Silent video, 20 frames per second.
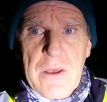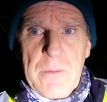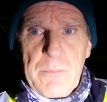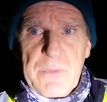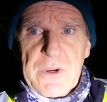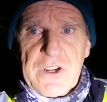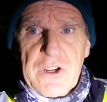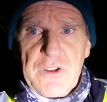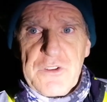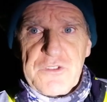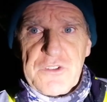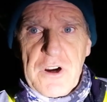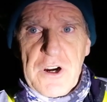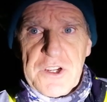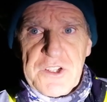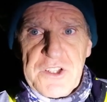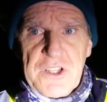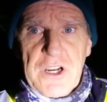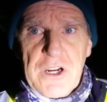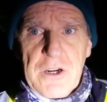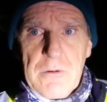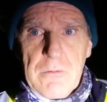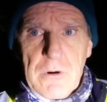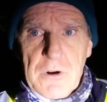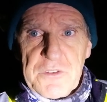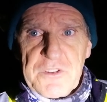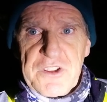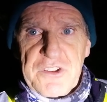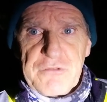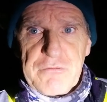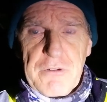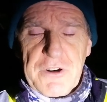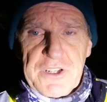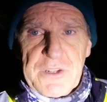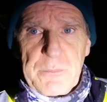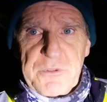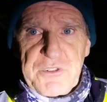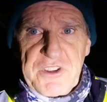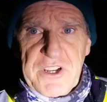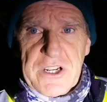because I know on this ride
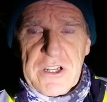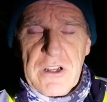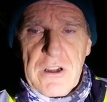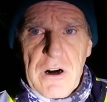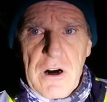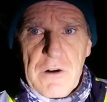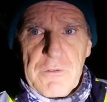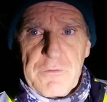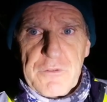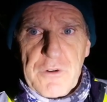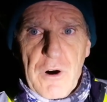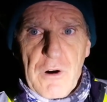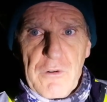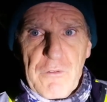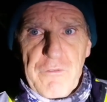in particular I've got